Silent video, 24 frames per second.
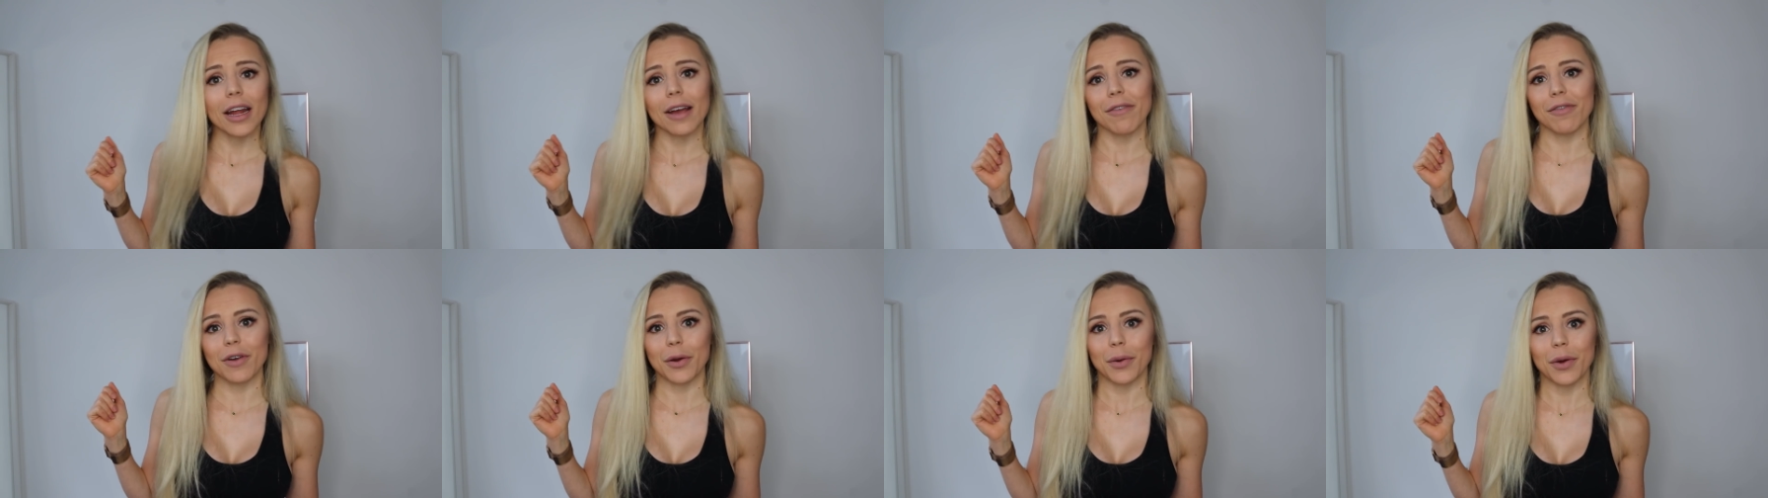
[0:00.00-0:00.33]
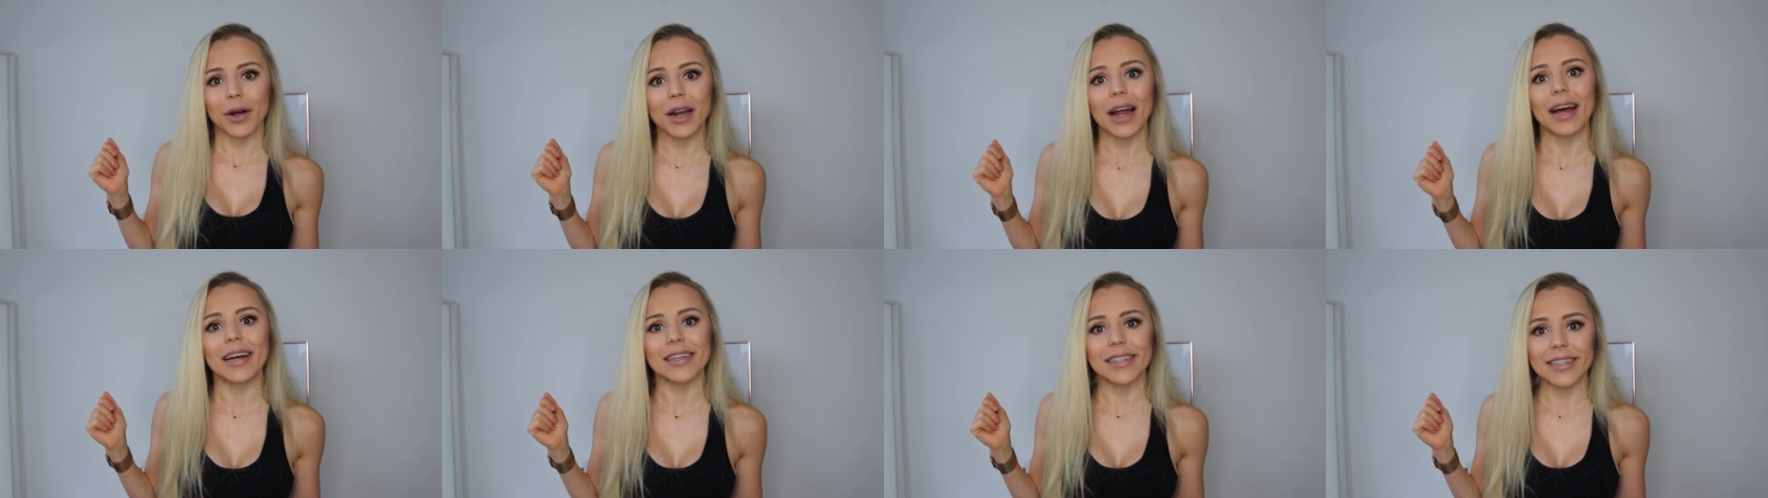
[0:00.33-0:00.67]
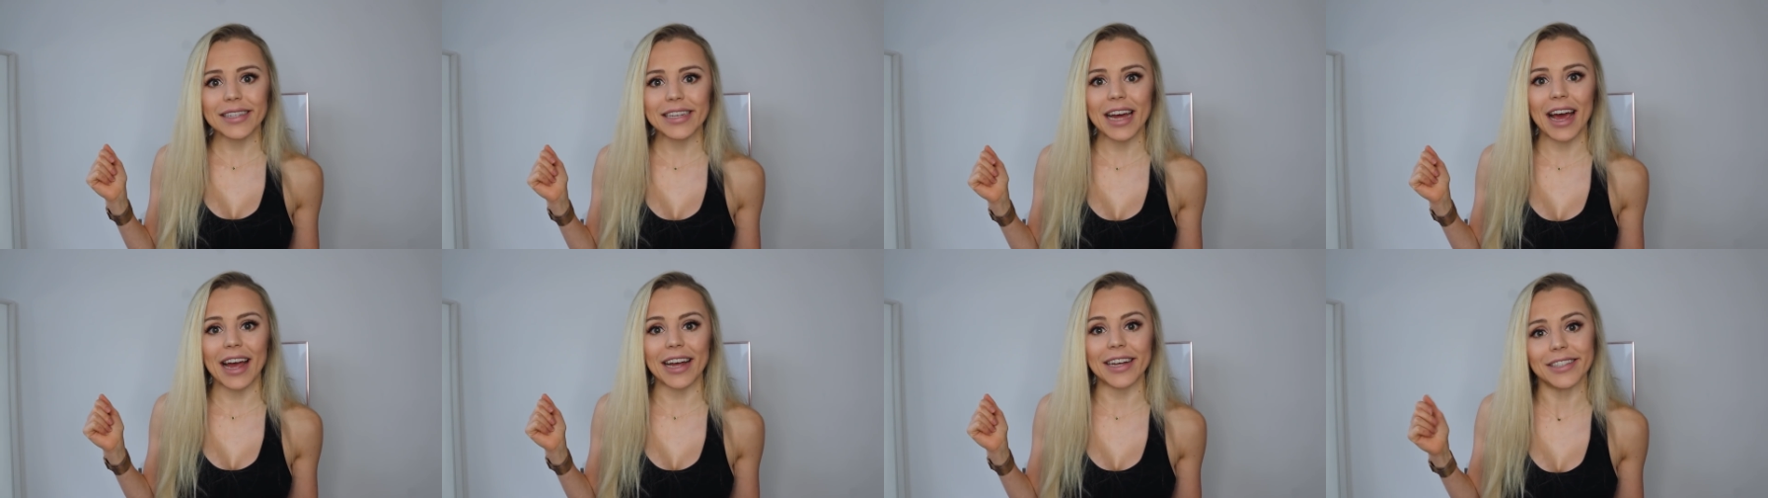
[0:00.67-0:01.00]
everyone has
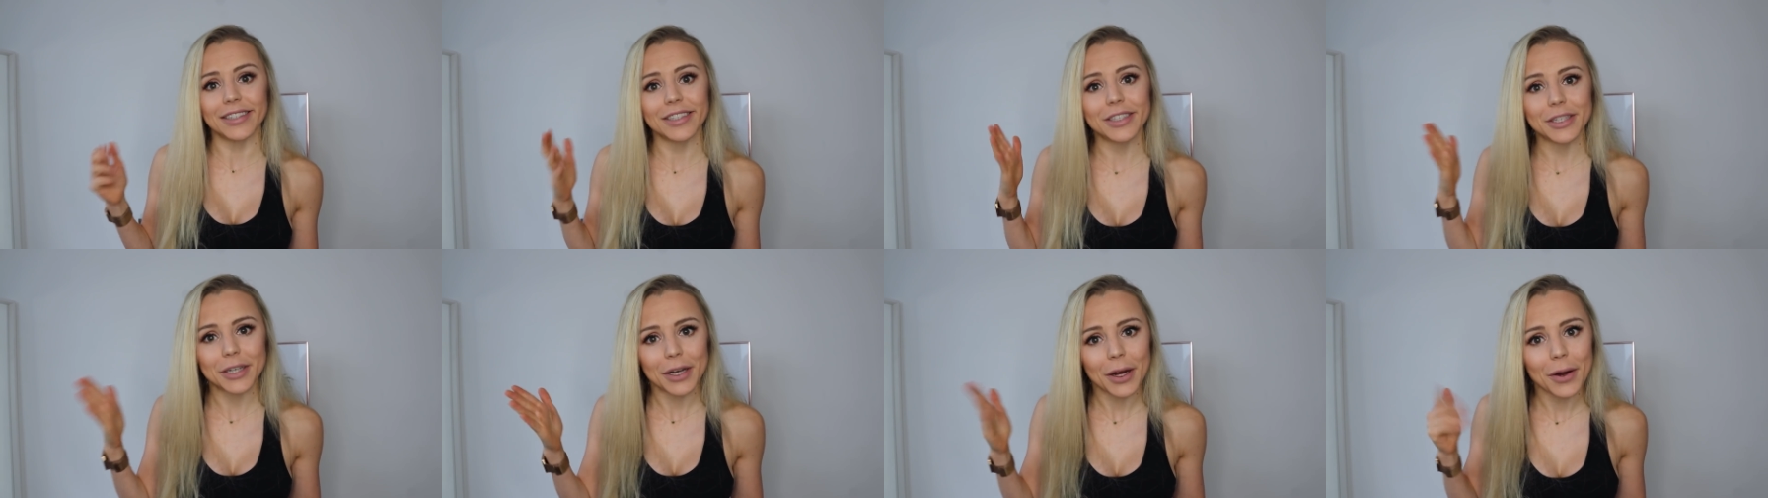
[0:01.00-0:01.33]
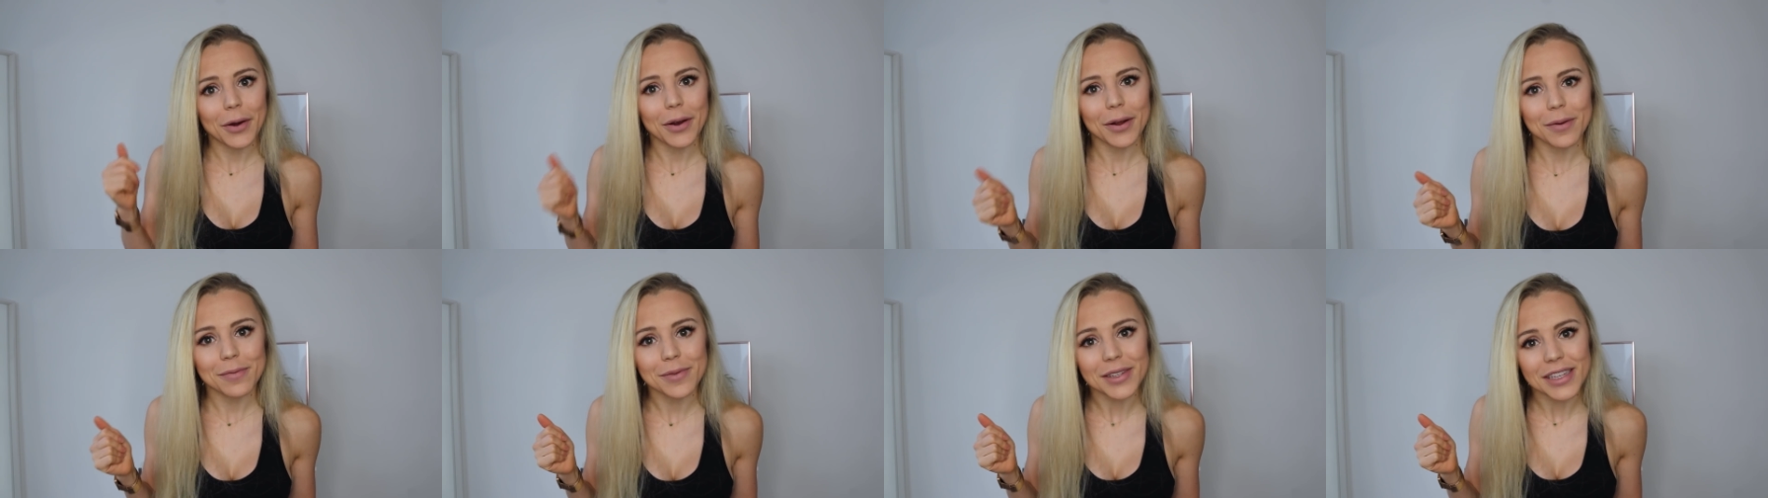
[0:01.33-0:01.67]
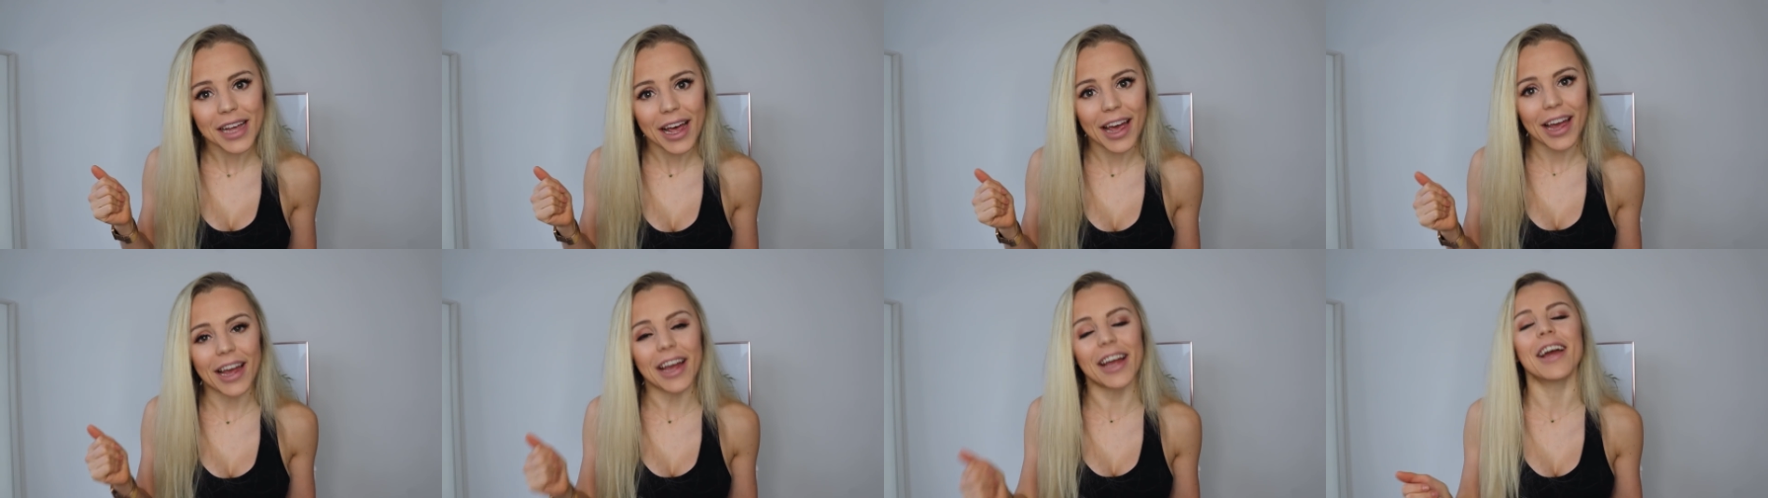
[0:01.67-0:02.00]
taste, you know what I'm
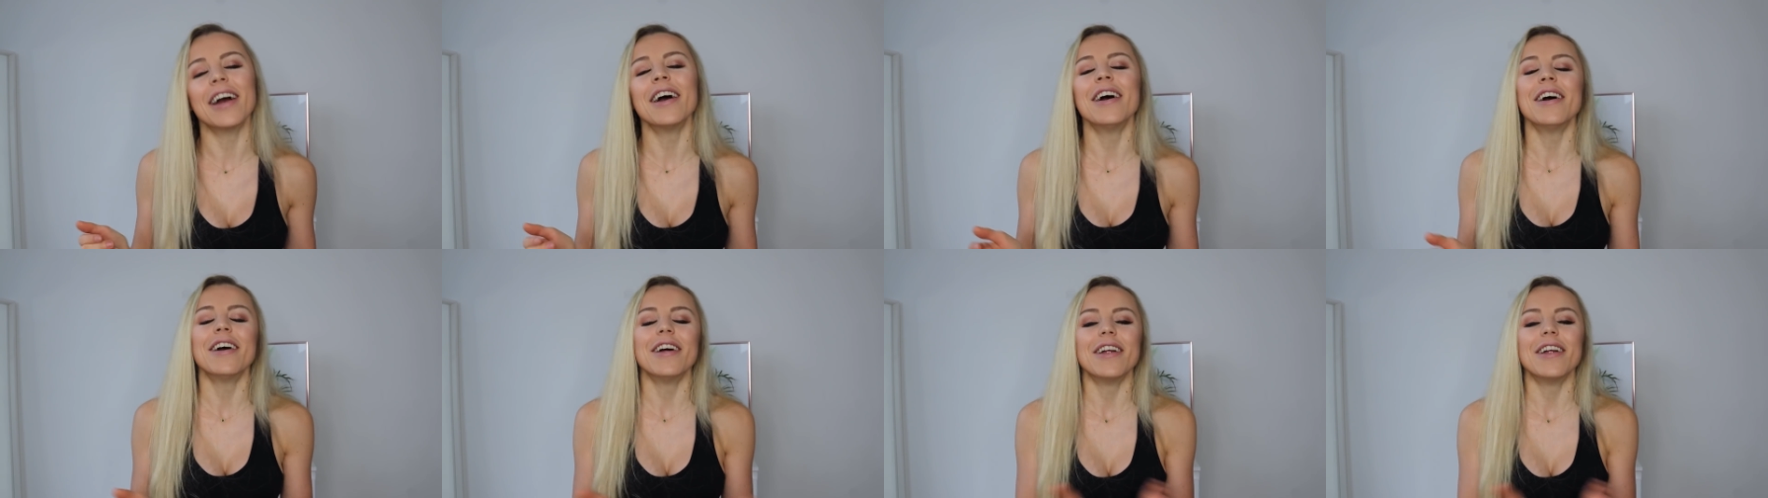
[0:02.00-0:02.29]
saying?